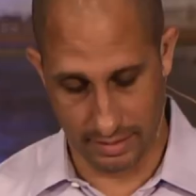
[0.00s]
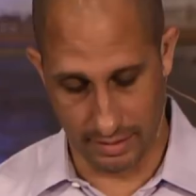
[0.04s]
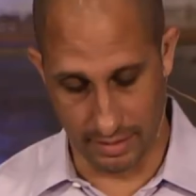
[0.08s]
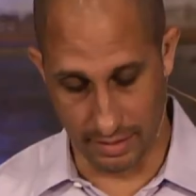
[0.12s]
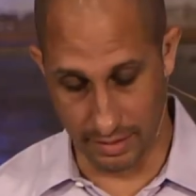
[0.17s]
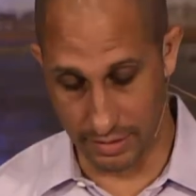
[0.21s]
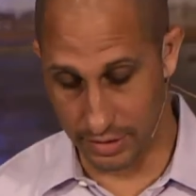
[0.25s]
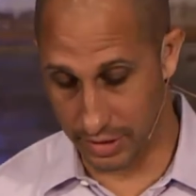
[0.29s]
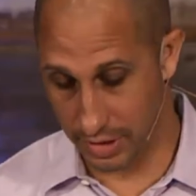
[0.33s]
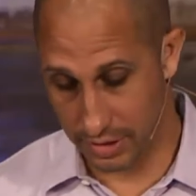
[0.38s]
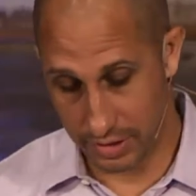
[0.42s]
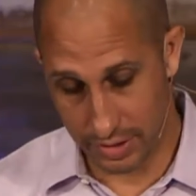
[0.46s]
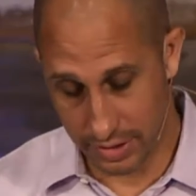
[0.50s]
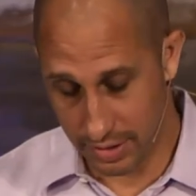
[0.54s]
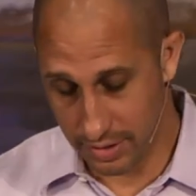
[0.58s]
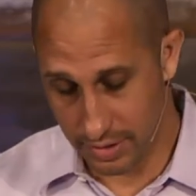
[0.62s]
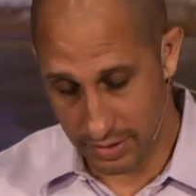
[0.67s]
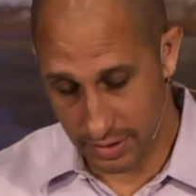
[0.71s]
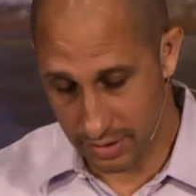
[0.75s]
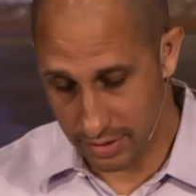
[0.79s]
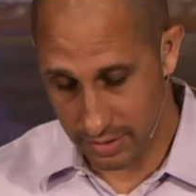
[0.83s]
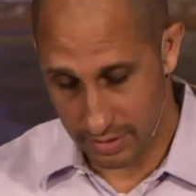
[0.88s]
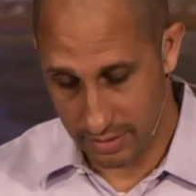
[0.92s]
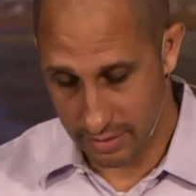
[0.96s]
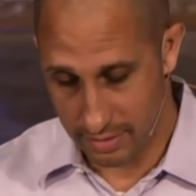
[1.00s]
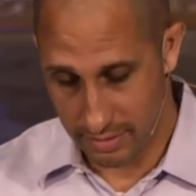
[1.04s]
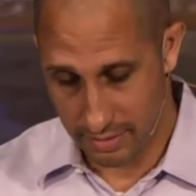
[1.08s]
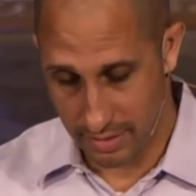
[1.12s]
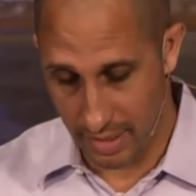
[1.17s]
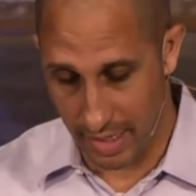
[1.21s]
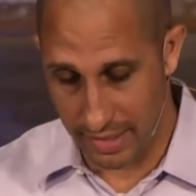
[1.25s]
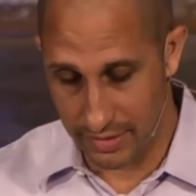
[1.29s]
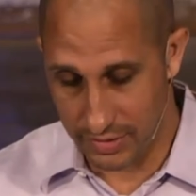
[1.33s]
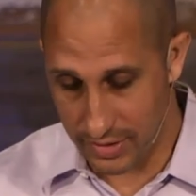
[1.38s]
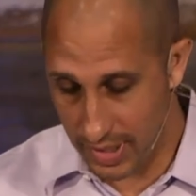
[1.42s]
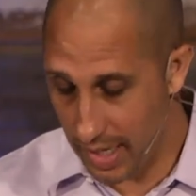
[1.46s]
And just as
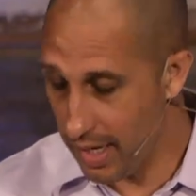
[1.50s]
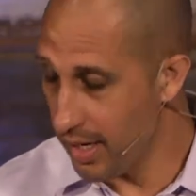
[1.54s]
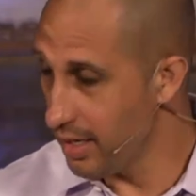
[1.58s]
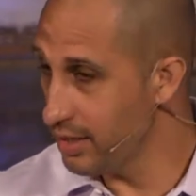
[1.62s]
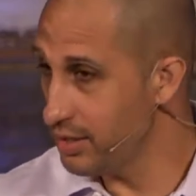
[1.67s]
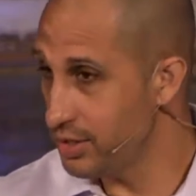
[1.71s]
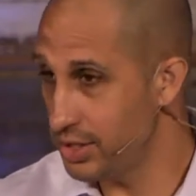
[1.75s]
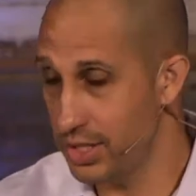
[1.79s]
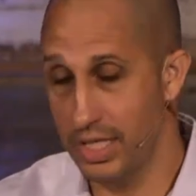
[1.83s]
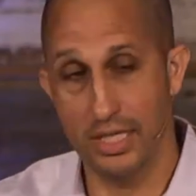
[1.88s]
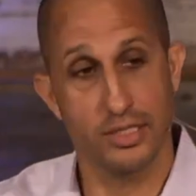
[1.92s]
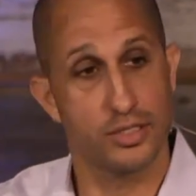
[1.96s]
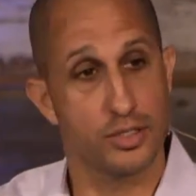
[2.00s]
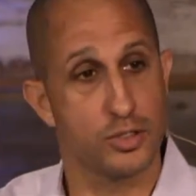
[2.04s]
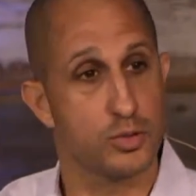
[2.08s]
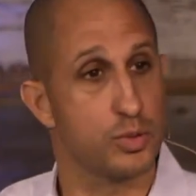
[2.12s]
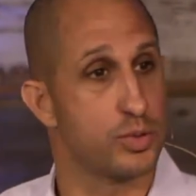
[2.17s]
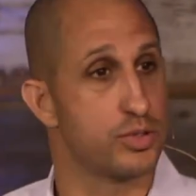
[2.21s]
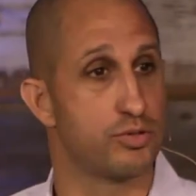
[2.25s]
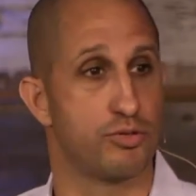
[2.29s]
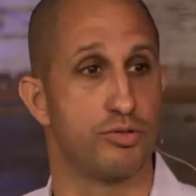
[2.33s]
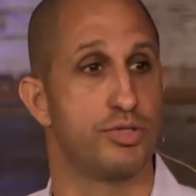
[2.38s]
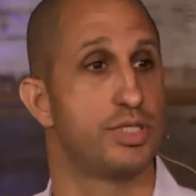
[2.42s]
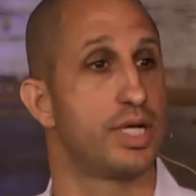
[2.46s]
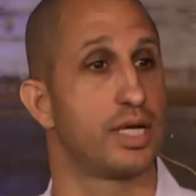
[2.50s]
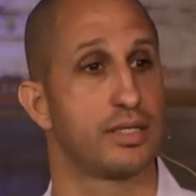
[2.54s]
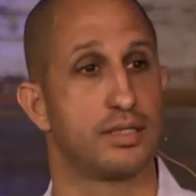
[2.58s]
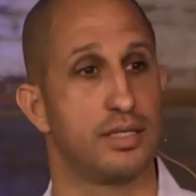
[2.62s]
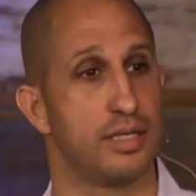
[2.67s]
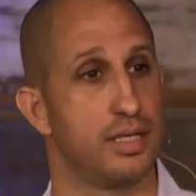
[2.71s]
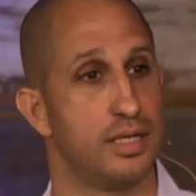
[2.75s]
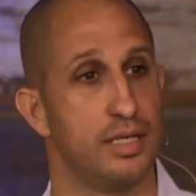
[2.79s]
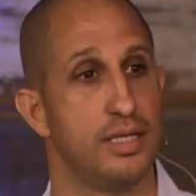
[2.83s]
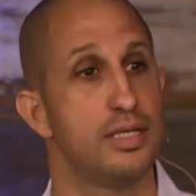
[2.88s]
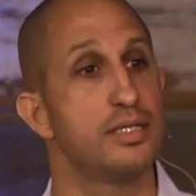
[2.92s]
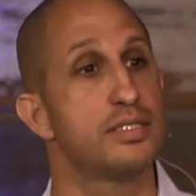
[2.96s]
Isaiah, Jesus was
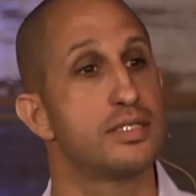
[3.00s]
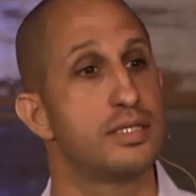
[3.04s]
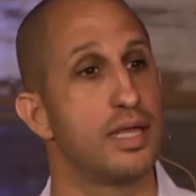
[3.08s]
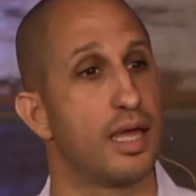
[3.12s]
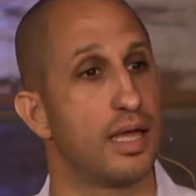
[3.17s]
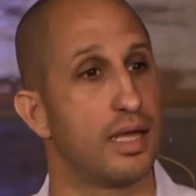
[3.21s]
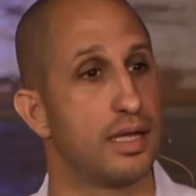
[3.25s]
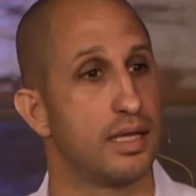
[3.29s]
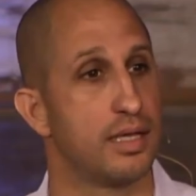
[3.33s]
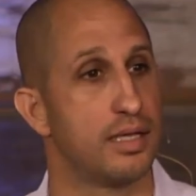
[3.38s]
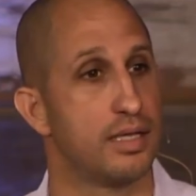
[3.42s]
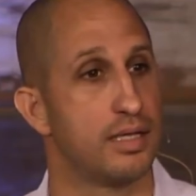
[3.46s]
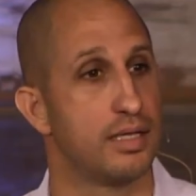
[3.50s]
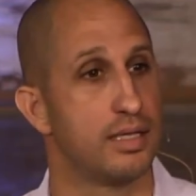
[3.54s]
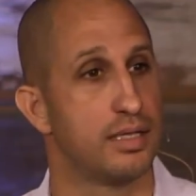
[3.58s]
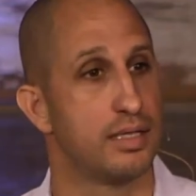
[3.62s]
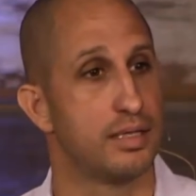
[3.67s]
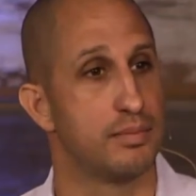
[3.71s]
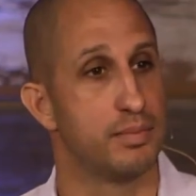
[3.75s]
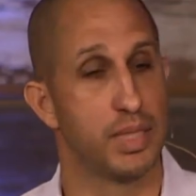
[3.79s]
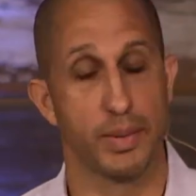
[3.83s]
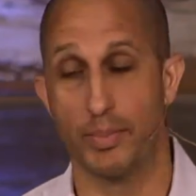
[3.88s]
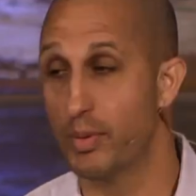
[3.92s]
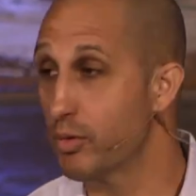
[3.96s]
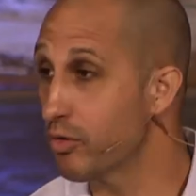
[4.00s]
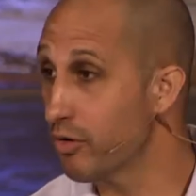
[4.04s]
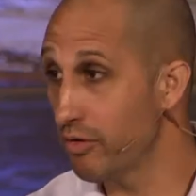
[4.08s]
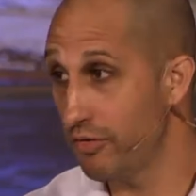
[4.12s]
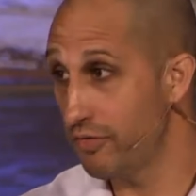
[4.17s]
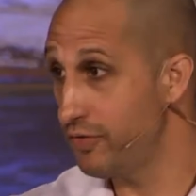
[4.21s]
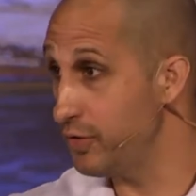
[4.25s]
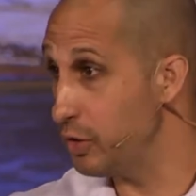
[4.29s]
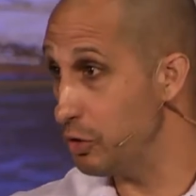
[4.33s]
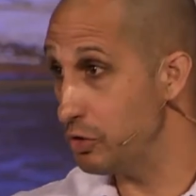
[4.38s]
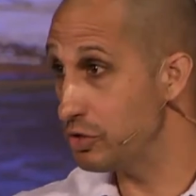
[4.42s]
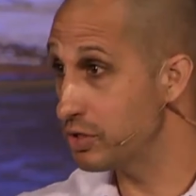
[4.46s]
rejected in his day. People
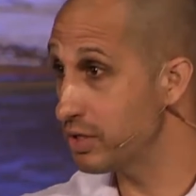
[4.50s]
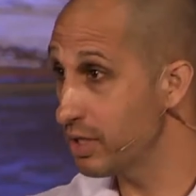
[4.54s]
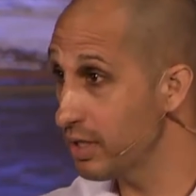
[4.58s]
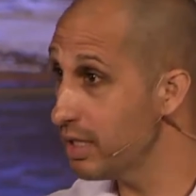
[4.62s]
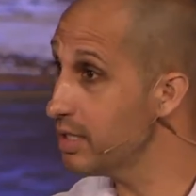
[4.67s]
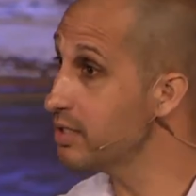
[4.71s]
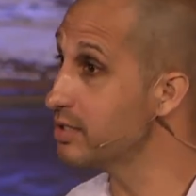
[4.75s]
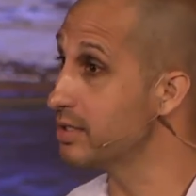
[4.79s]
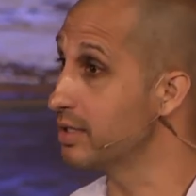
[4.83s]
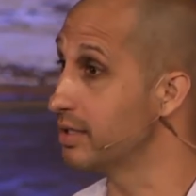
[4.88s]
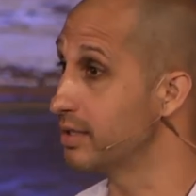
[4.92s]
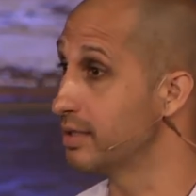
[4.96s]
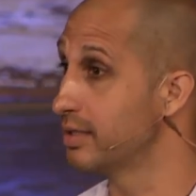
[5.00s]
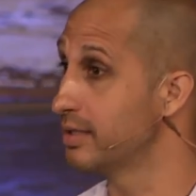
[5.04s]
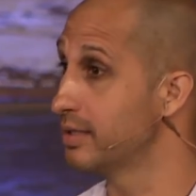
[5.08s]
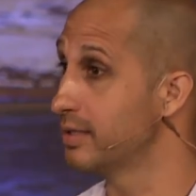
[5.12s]
refused to listen.